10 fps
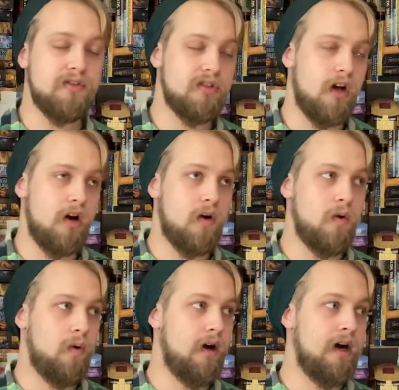
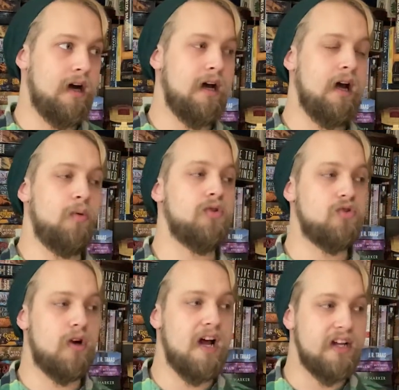So I will
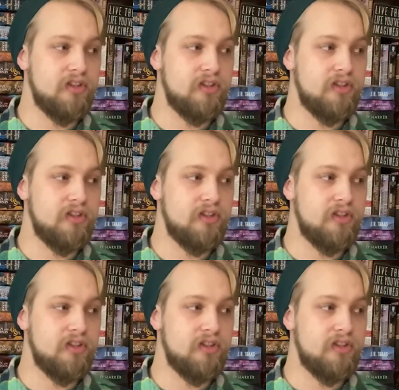try